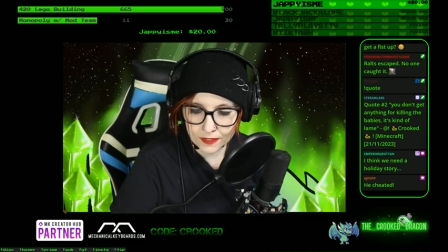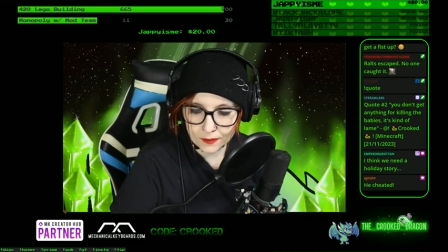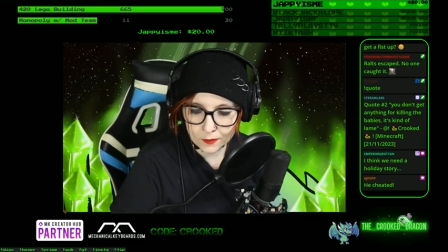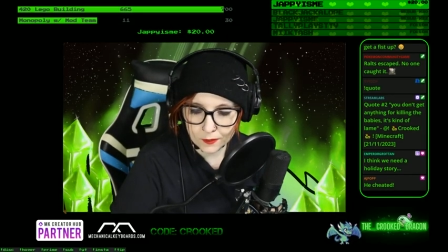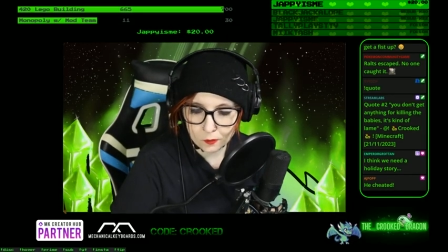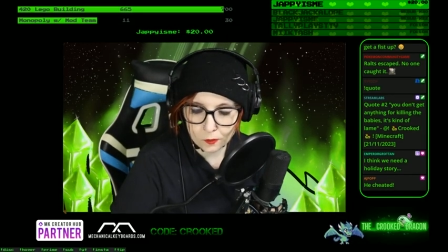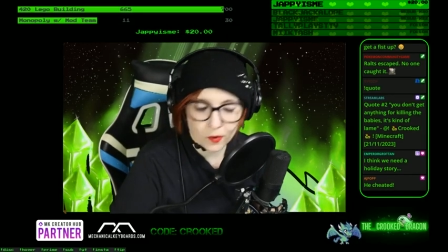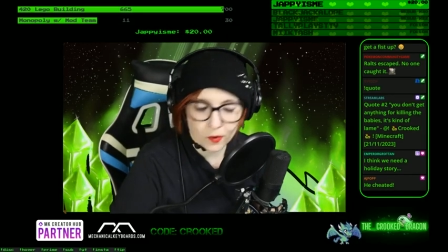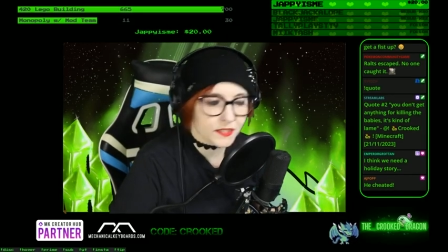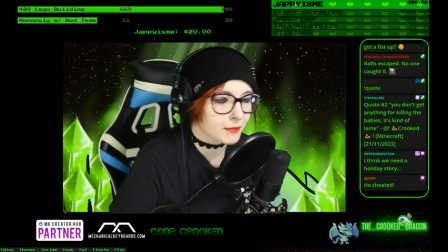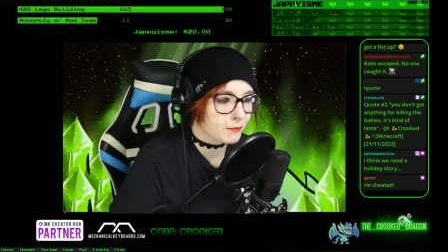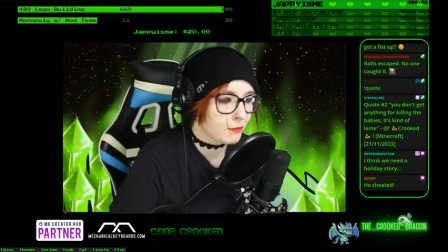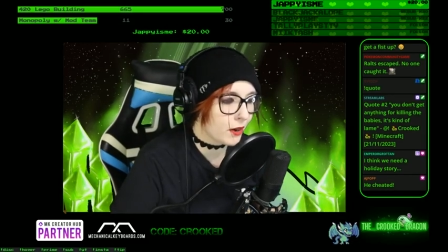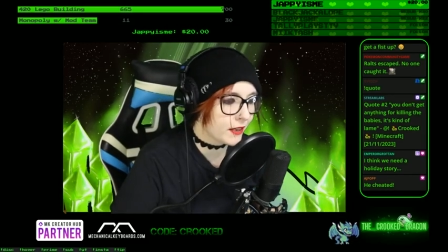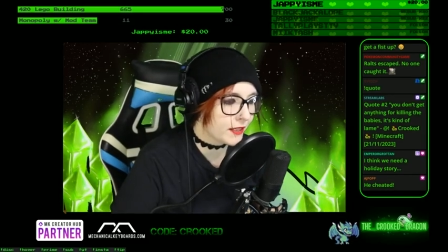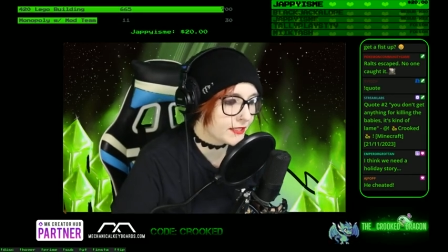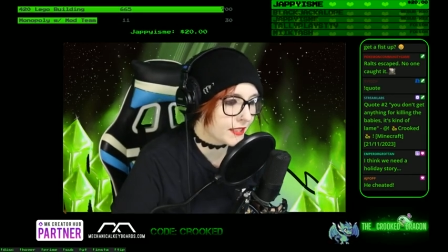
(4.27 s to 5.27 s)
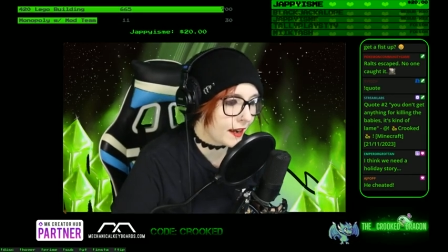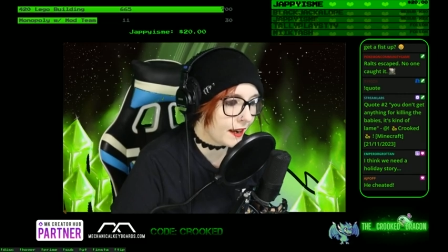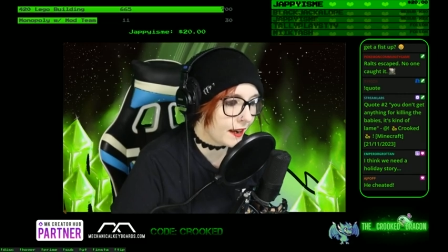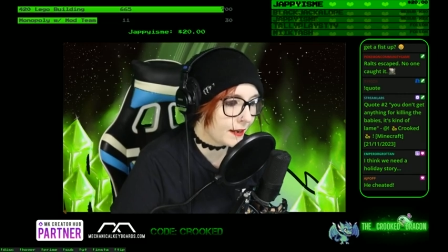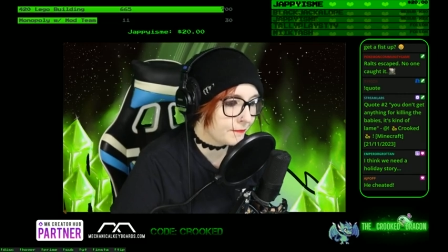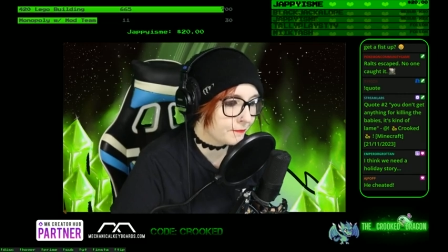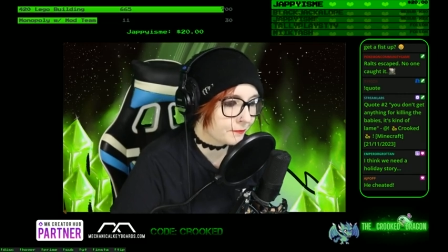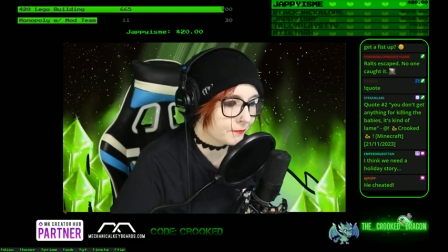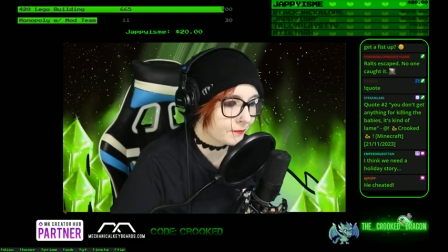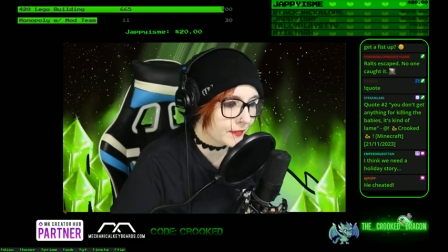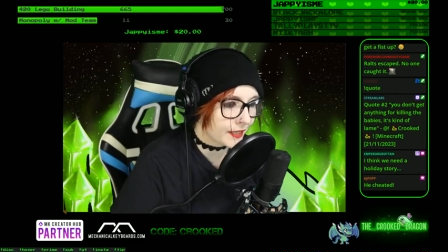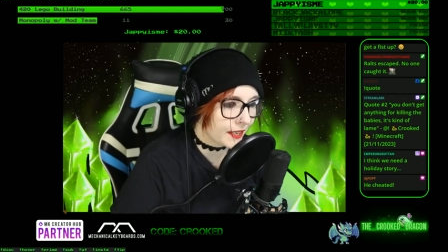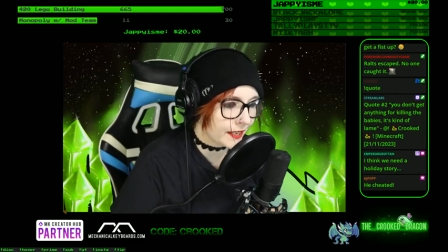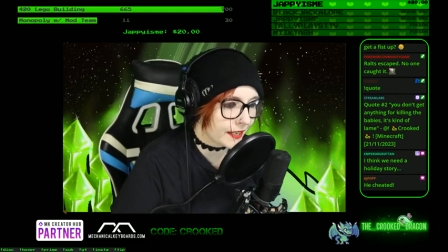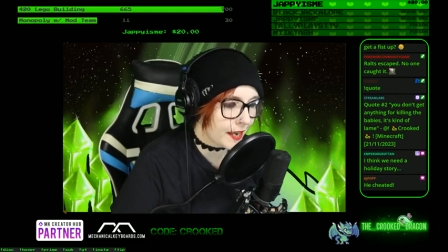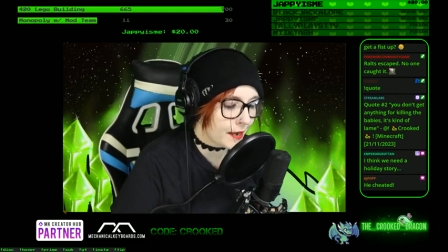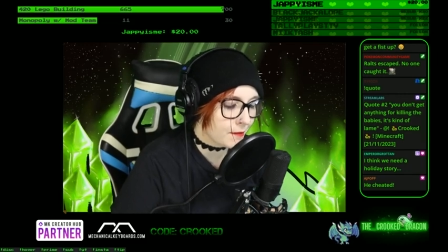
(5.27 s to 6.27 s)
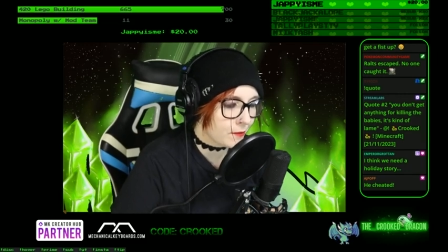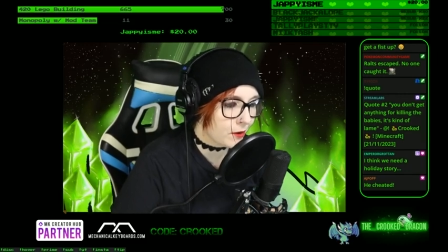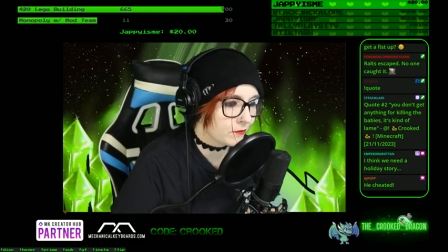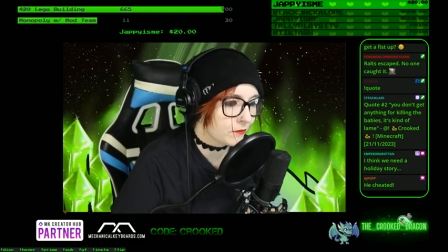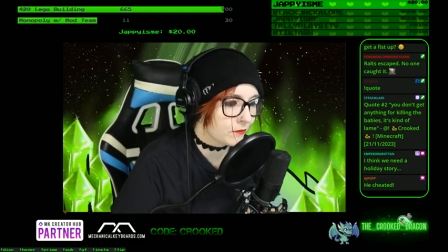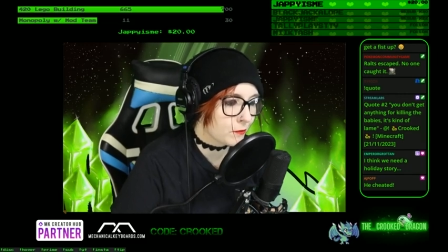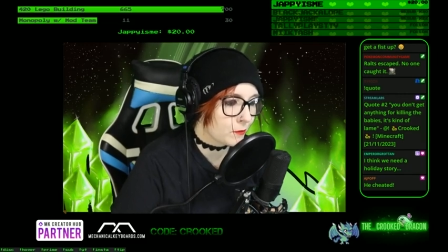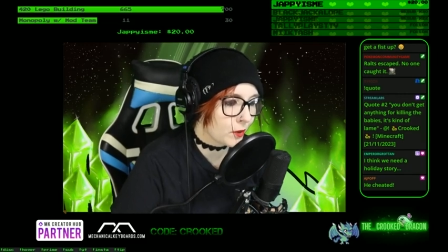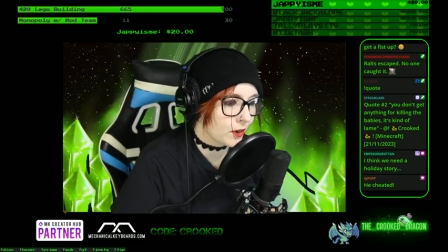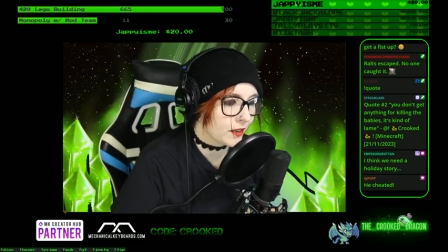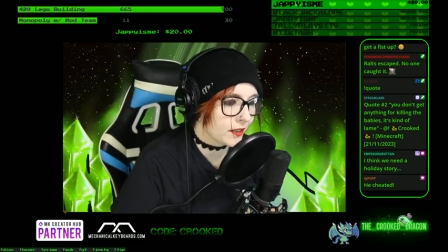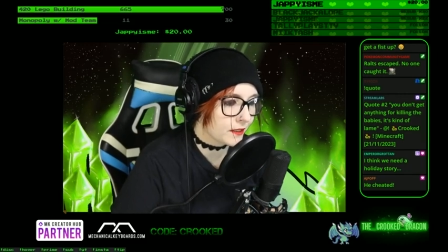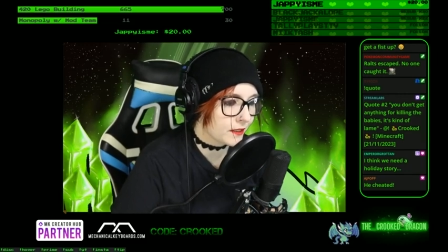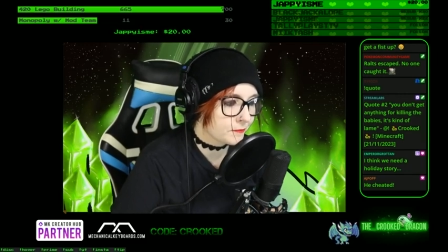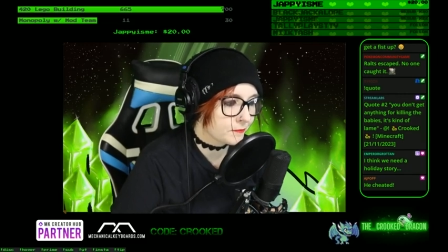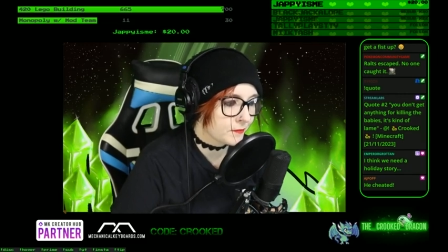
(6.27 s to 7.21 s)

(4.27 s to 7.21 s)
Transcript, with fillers: once upon a time, I came home from work.